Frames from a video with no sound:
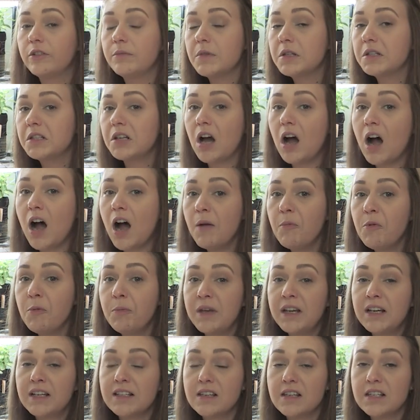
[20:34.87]
from the top
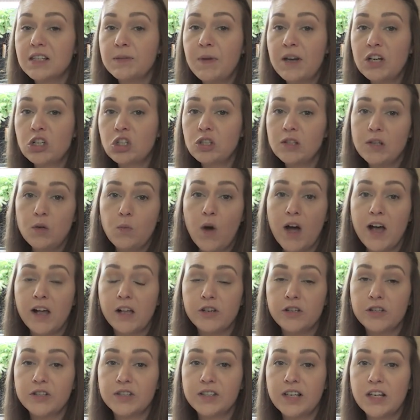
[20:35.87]
because especially
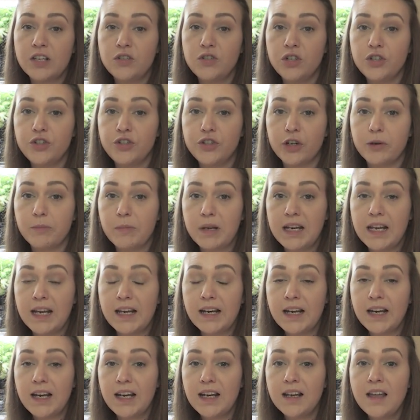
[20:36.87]
while your seeds are
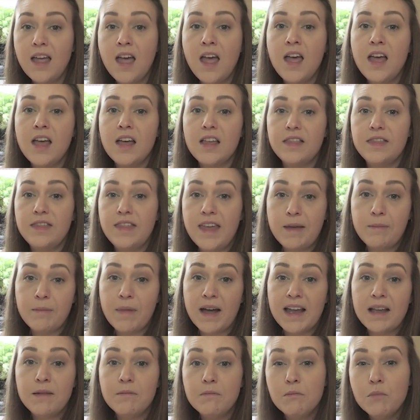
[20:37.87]
germinating, they
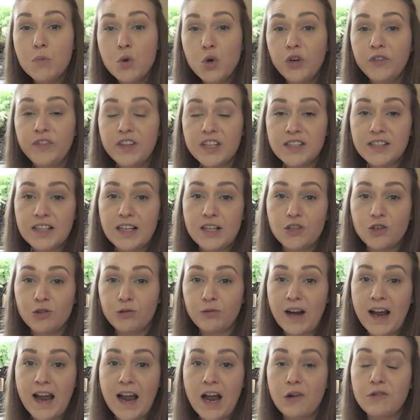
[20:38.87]
might move the seeds
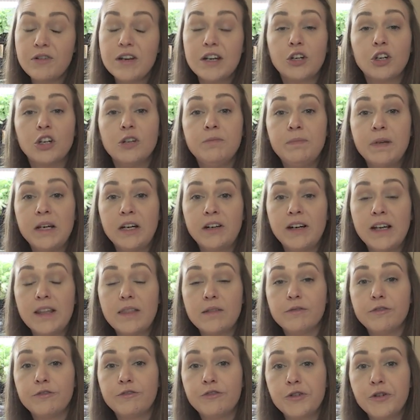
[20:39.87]
around, it could bury
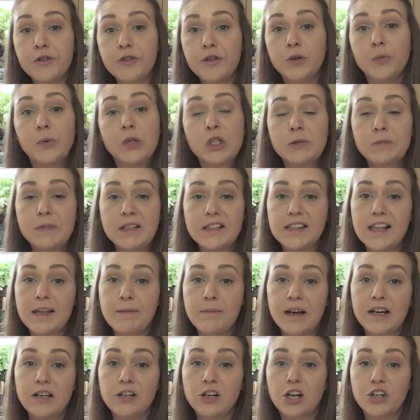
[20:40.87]
them further, which means they
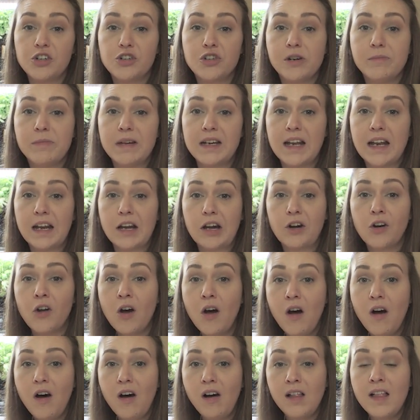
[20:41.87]
might not germinate at
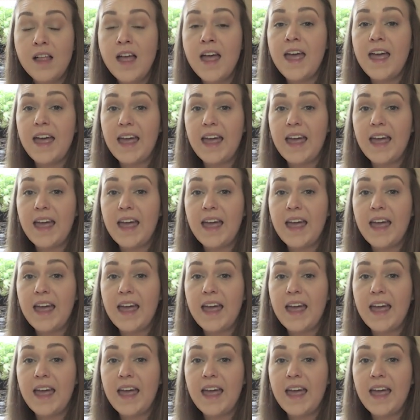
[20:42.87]
all.